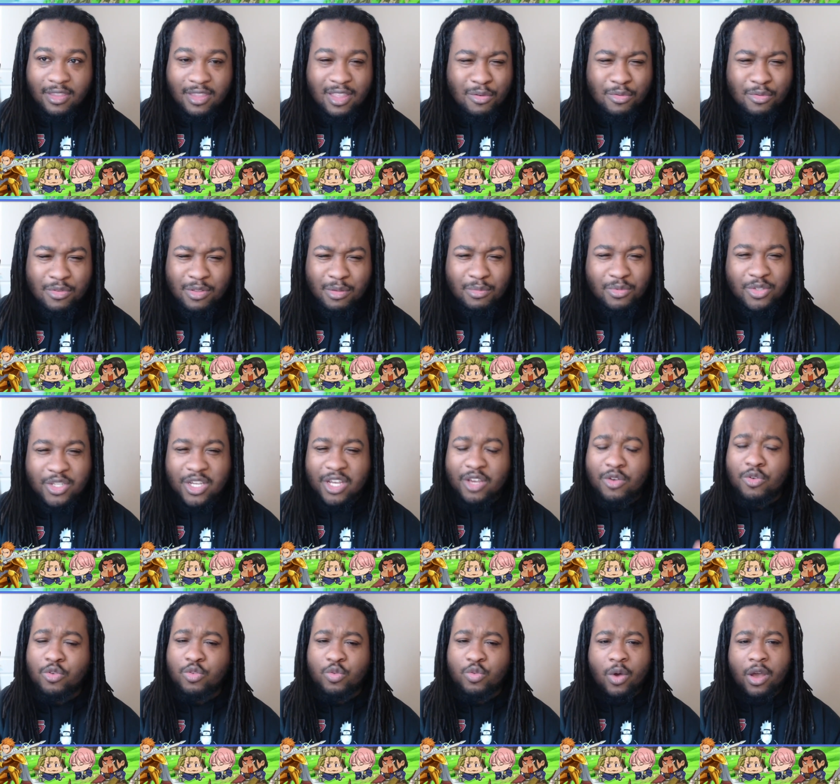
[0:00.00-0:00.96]
there was some
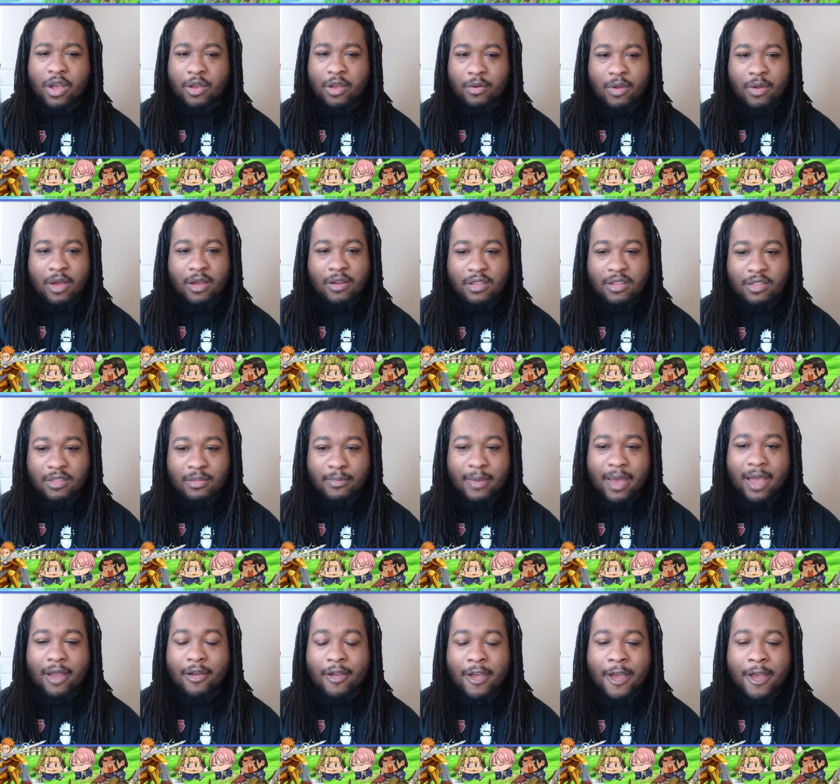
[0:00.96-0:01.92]
chick who's walking around in the
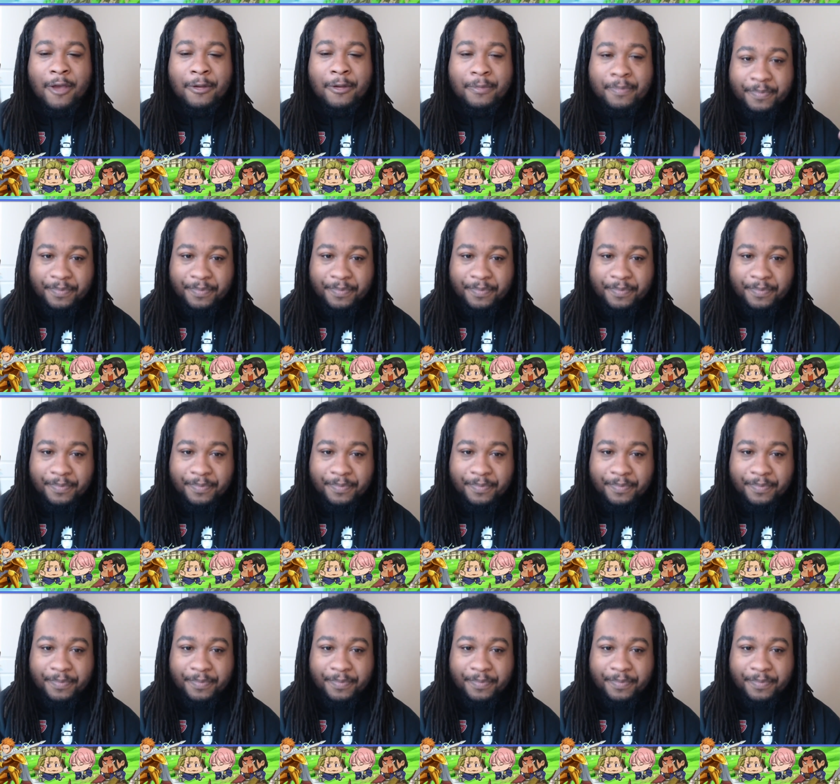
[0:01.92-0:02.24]
background